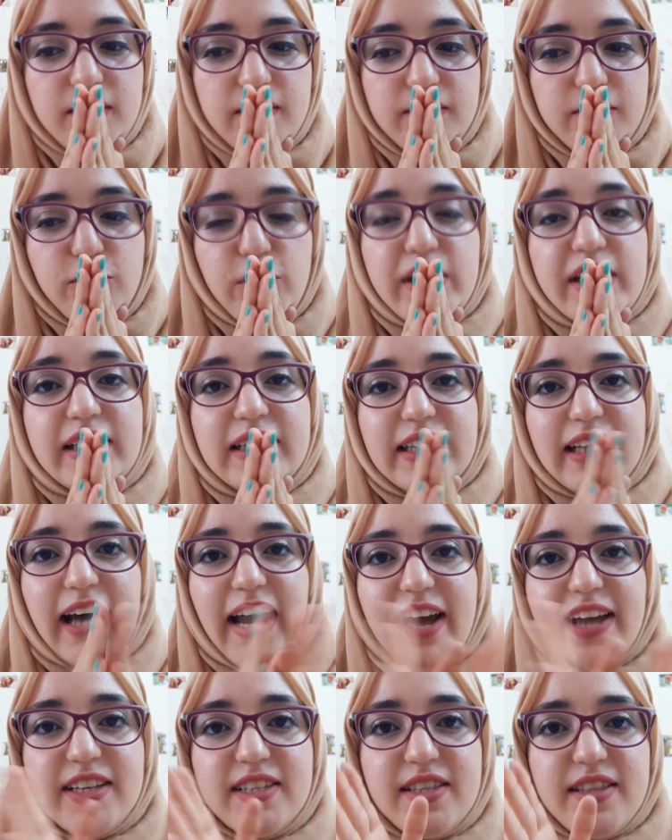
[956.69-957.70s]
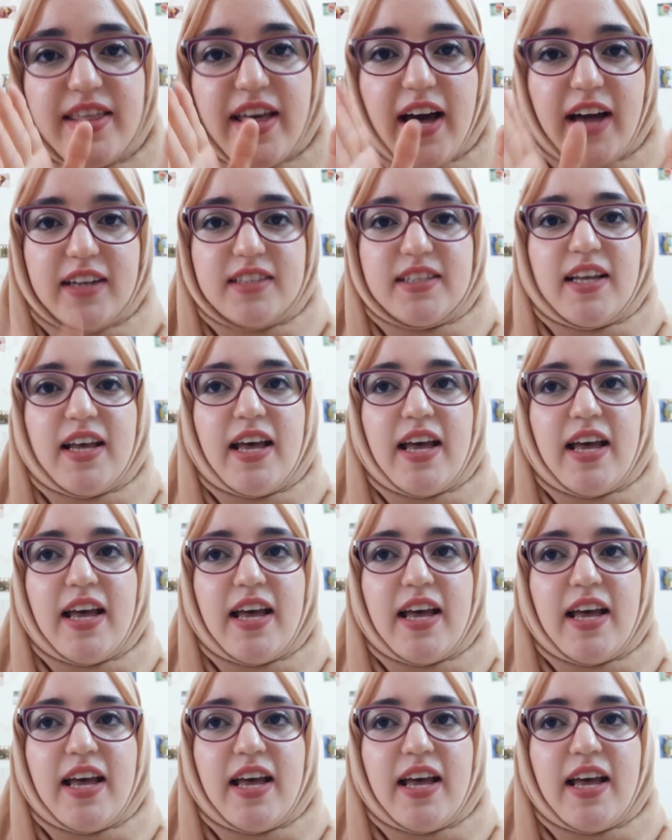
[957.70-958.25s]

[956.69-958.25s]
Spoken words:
realized that